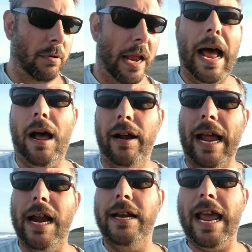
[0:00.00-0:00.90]
Nah,
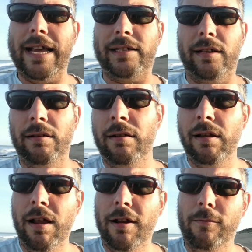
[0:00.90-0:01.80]
okay, next.
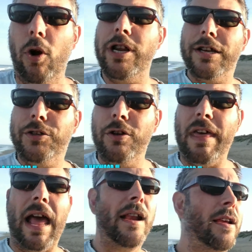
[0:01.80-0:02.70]
Right, you can do
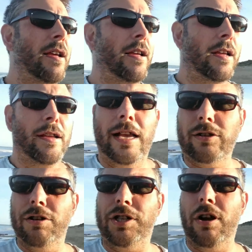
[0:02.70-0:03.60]
that. As
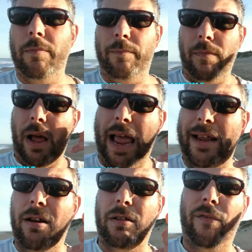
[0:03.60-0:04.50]
long as you're not
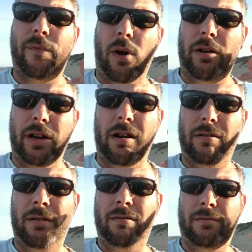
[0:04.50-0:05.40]
hanging it on the,
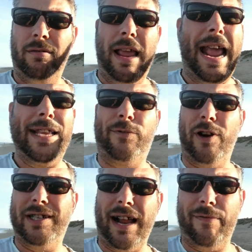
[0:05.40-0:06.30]

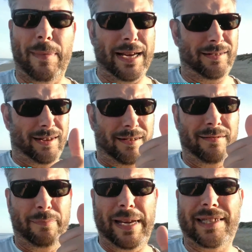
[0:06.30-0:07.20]
hands-free stuff, mate.
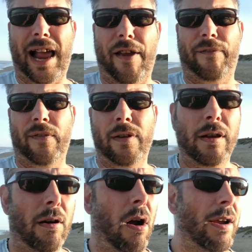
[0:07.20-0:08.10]
Be safe,
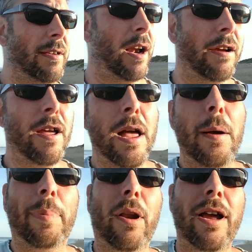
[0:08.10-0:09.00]
all right?
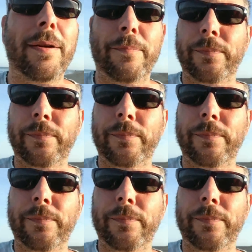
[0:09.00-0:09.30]
But